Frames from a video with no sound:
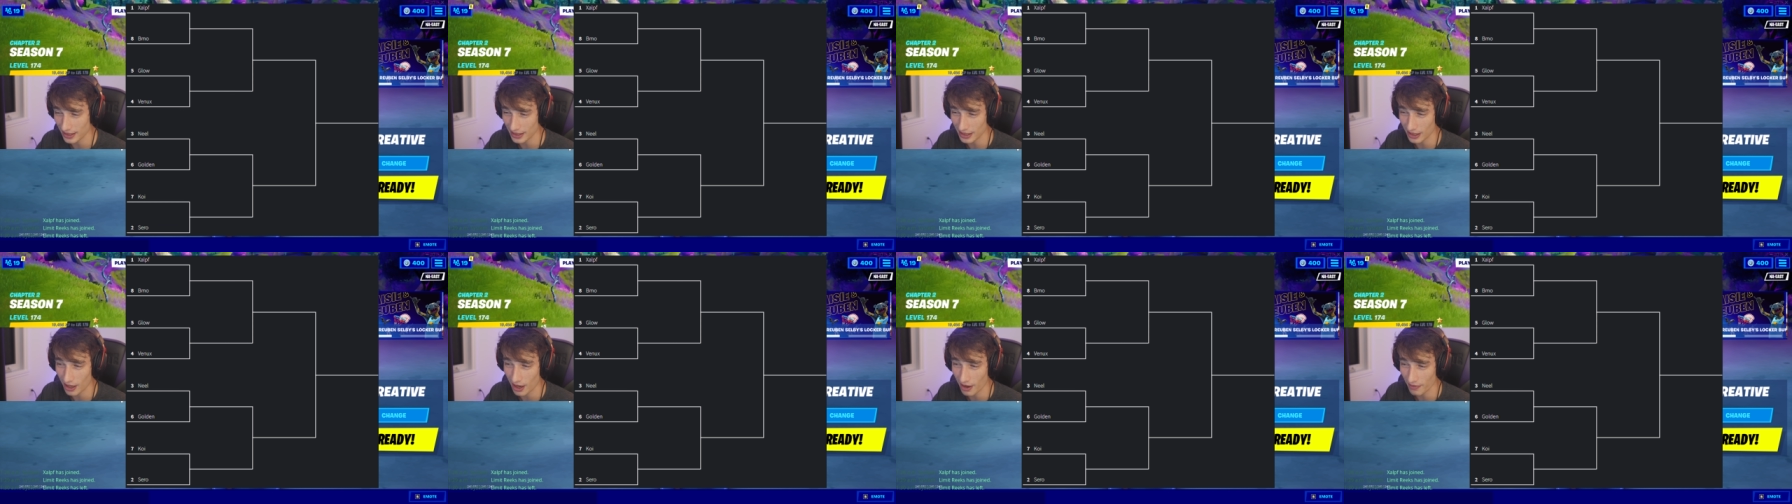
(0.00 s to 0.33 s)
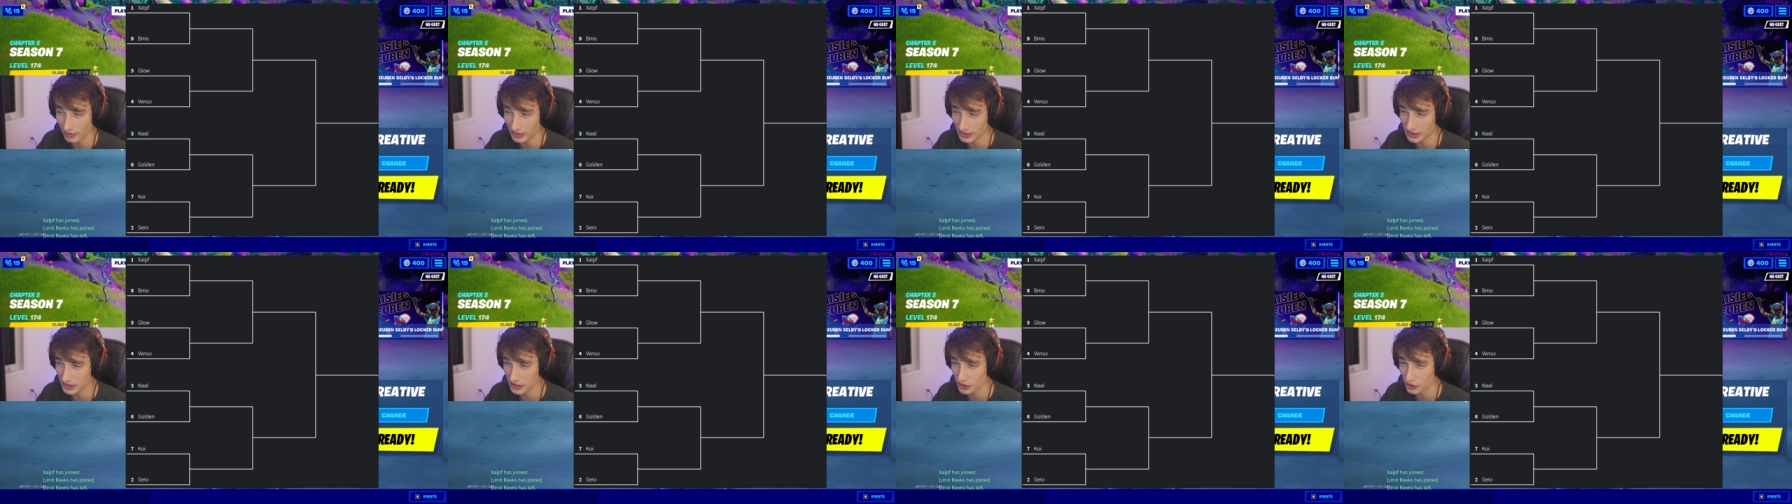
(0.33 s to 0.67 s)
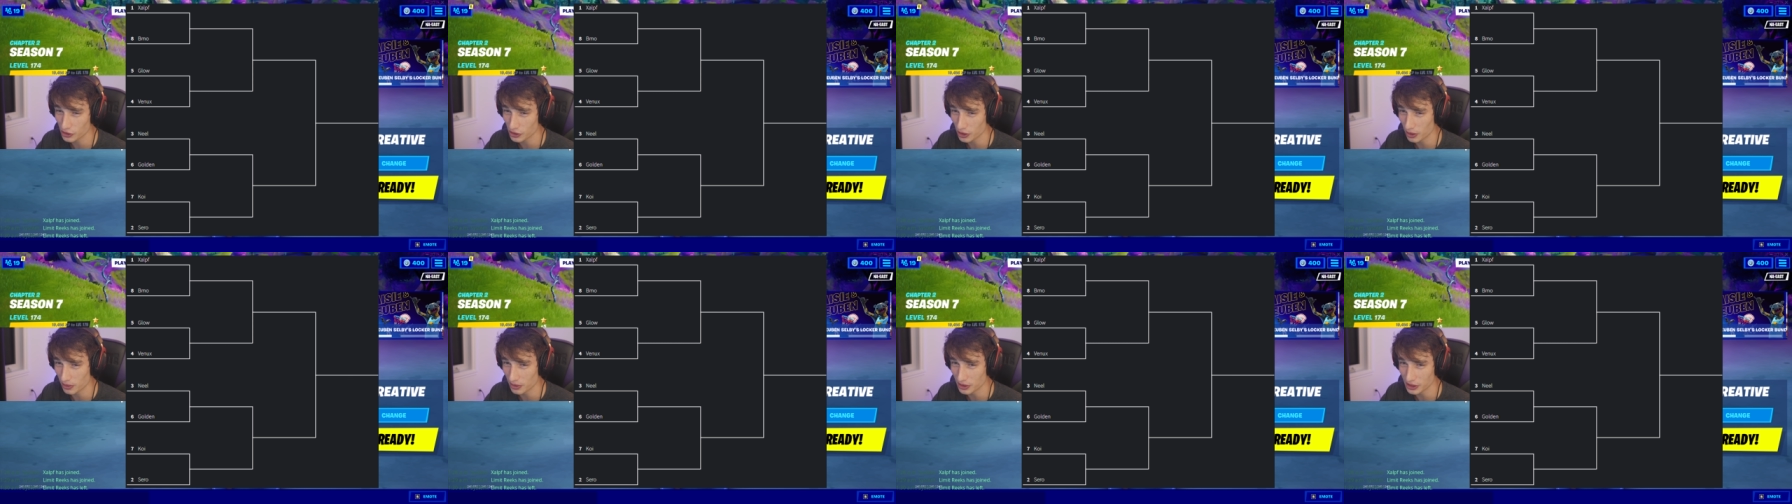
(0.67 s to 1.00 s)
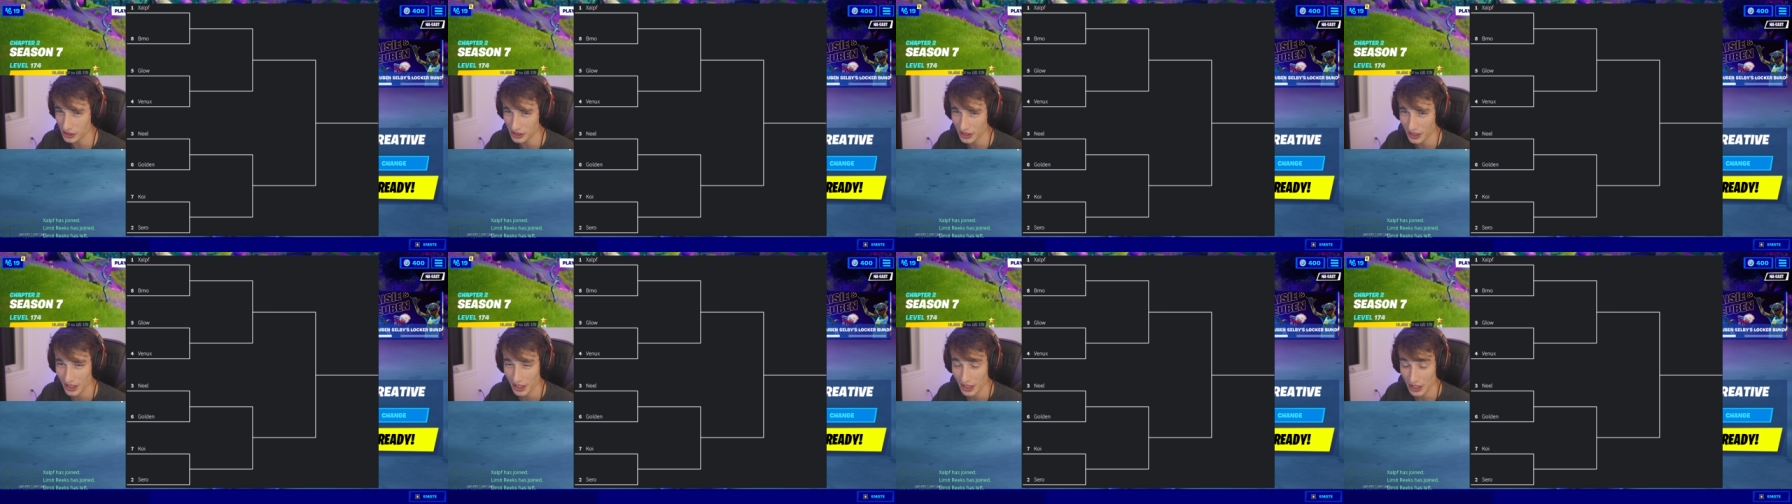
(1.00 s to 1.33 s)
Obviously in zone
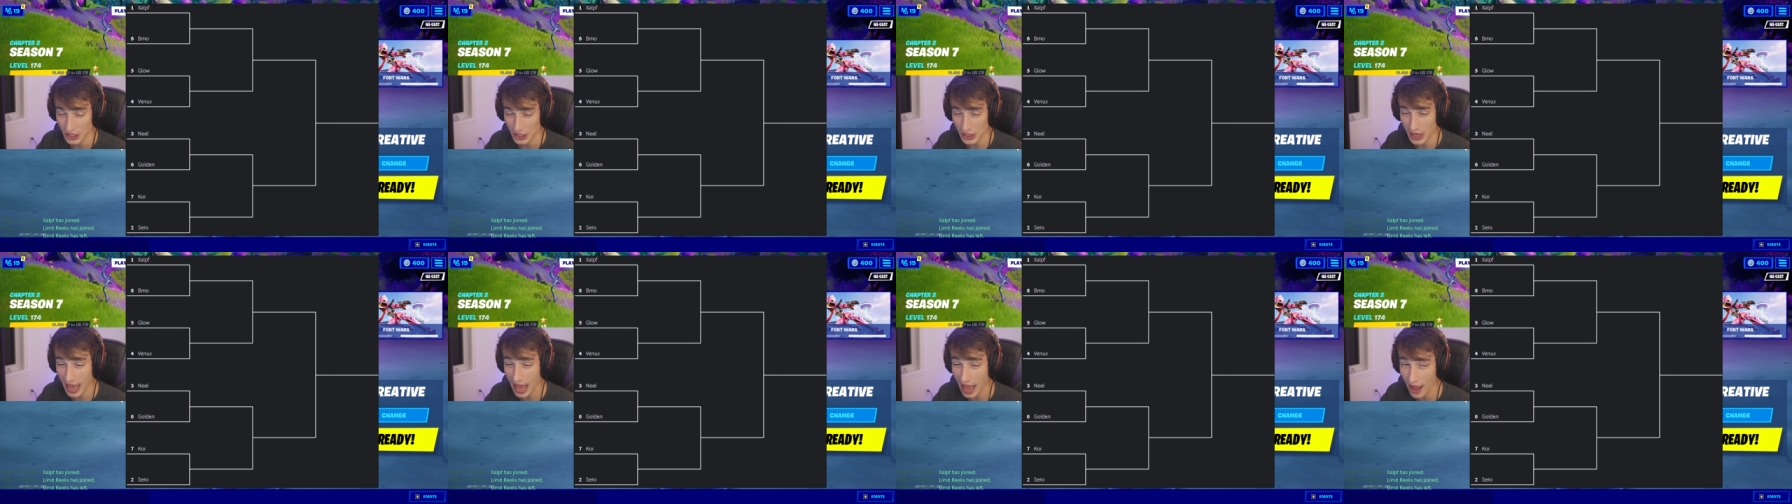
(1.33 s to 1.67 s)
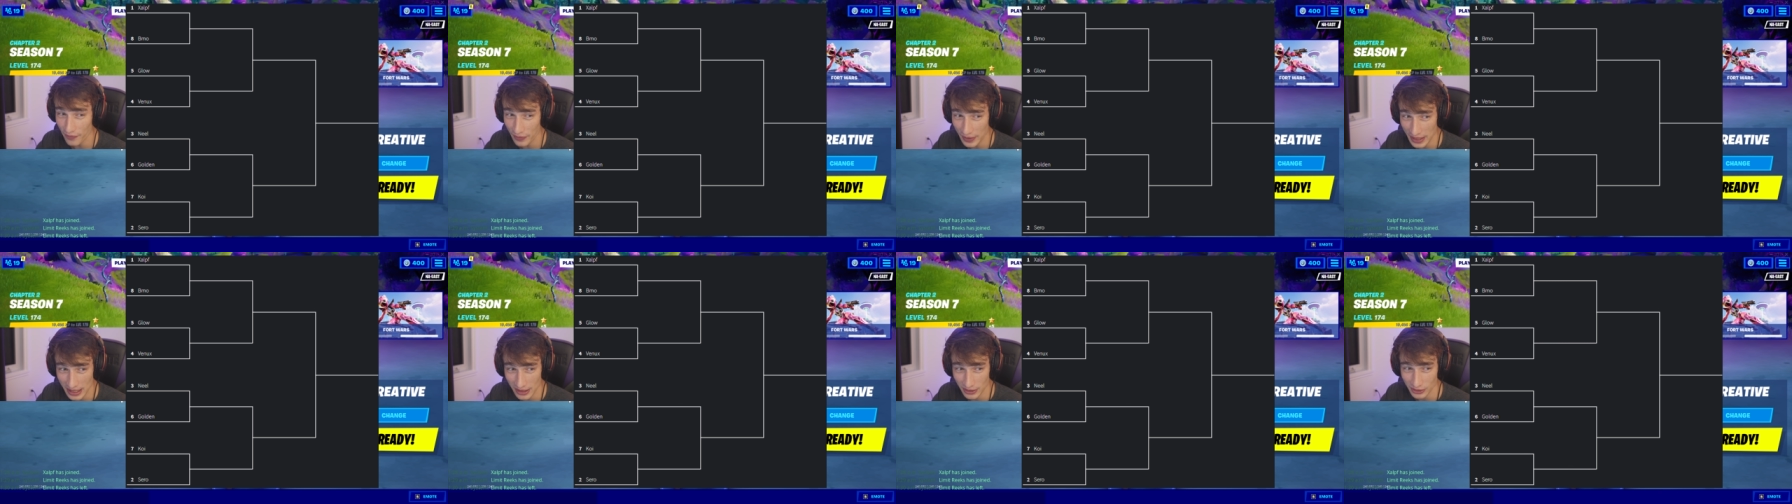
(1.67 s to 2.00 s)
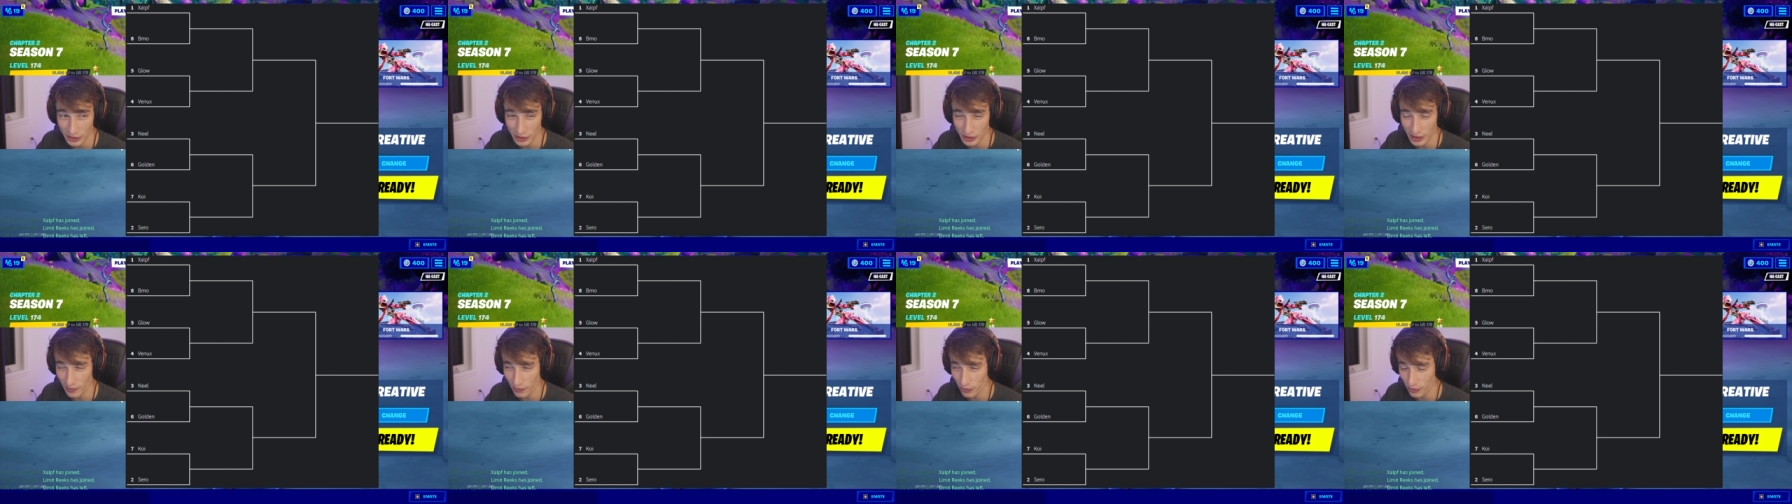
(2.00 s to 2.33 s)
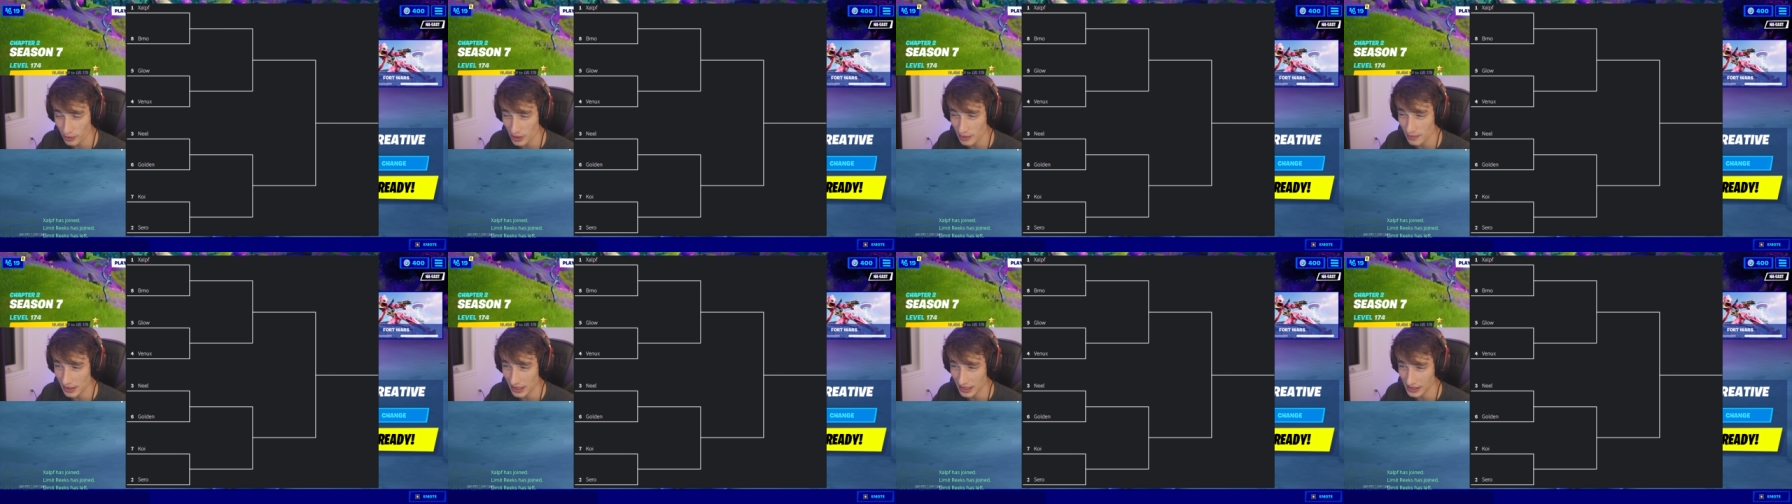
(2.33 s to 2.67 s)
Obviously. wars, you have heals. You have
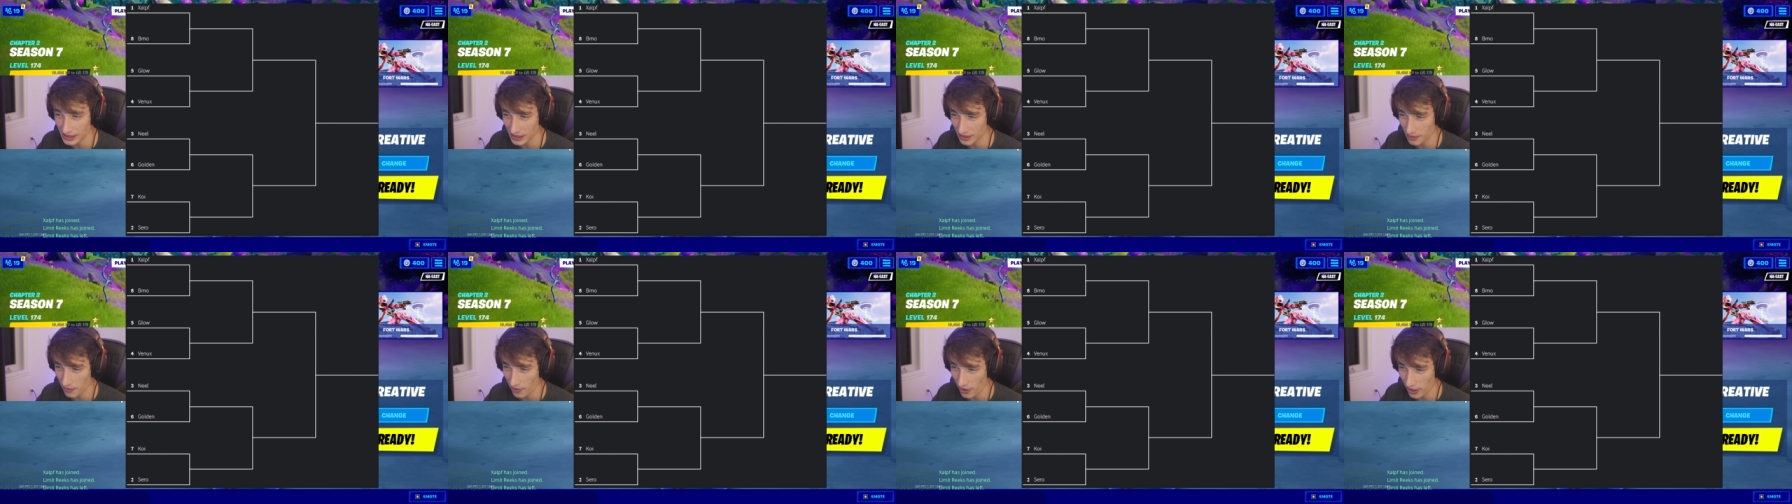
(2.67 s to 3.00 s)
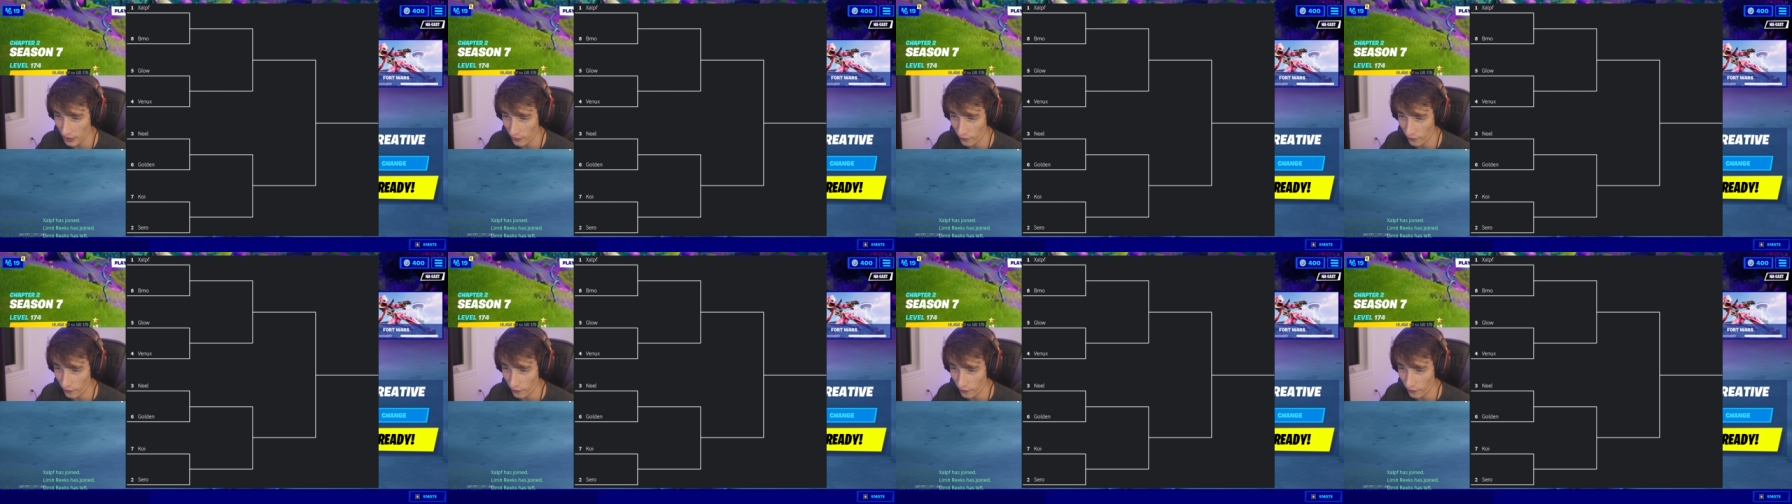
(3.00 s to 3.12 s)
three minis and a, and a